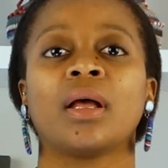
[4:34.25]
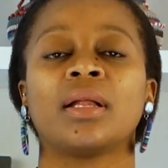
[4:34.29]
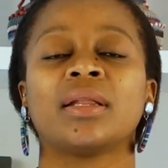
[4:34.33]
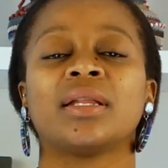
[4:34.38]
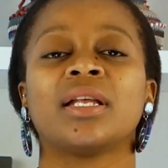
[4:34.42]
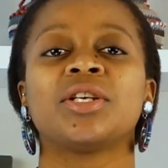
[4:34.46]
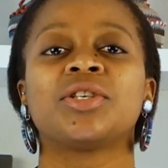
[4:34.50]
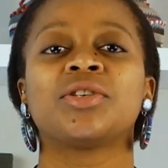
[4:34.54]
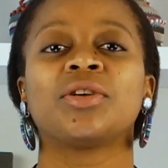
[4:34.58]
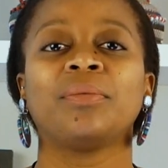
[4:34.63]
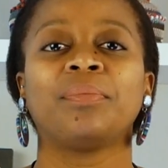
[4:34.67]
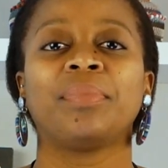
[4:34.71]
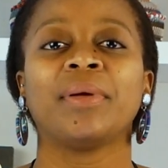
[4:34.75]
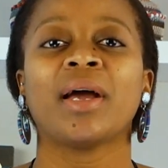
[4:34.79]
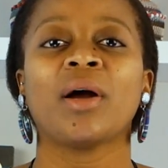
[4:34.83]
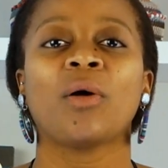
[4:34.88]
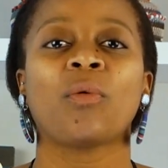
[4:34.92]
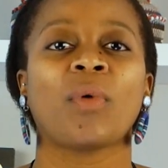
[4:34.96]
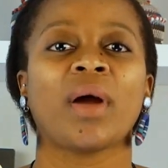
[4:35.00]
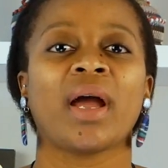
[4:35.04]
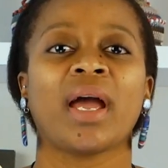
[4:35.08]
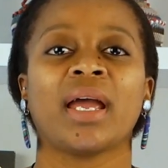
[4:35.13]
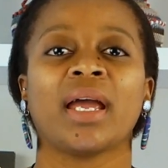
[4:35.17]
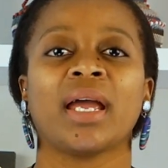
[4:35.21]
There should be a
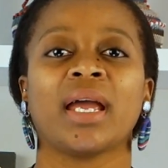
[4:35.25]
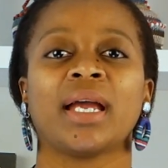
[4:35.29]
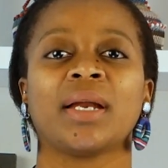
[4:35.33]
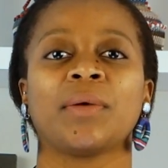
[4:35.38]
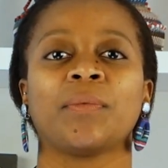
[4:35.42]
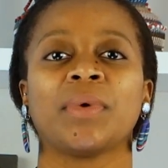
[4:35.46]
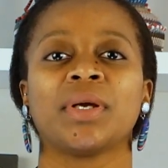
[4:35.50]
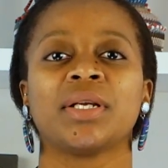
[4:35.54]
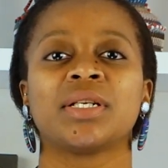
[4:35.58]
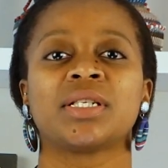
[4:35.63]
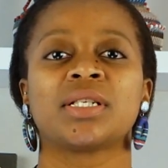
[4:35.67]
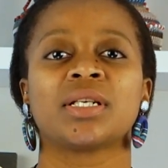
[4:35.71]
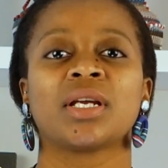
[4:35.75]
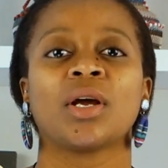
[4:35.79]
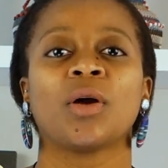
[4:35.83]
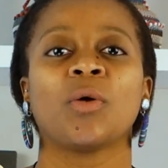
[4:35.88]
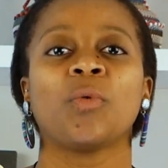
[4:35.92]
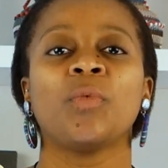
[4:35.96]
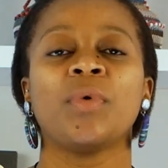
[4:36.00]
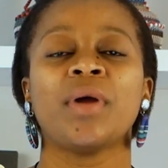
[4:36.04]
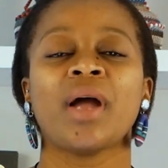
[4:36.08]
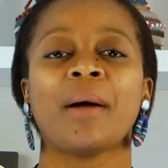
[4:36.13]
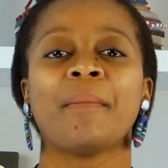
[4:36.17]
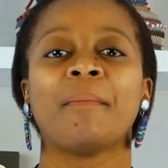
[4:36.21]
way in which
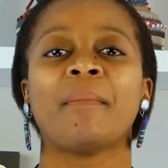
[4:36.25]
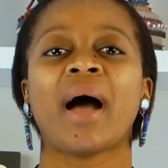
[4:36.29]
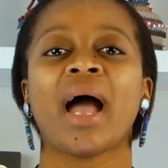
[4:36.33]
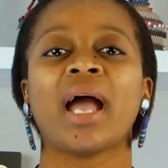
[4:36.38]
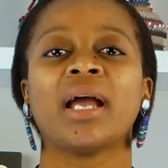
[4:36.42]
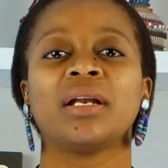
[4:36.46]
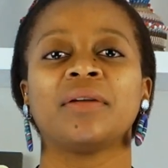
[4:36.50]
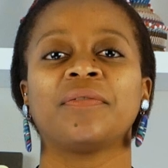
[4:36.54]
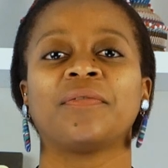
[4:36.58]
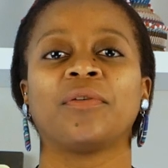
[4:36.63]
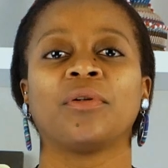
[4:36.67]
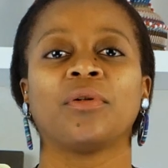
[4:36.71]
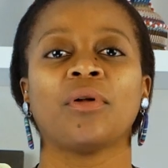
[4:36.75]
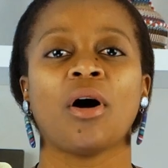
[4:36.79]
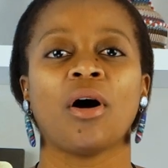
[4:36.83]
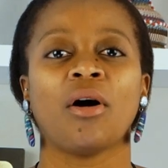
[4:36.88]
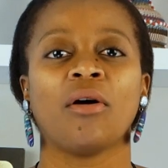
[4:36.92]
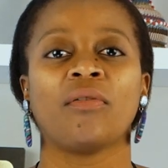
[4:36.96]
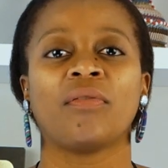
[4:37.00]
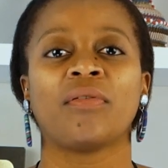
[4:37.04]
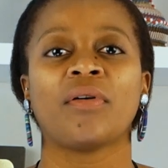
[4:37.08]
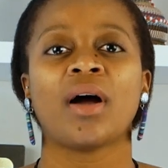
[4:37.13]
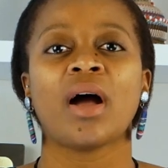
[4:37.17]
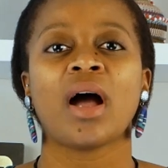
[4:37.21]
we are mindful
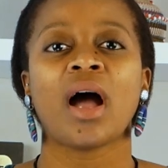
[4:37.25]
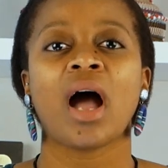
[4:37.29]
of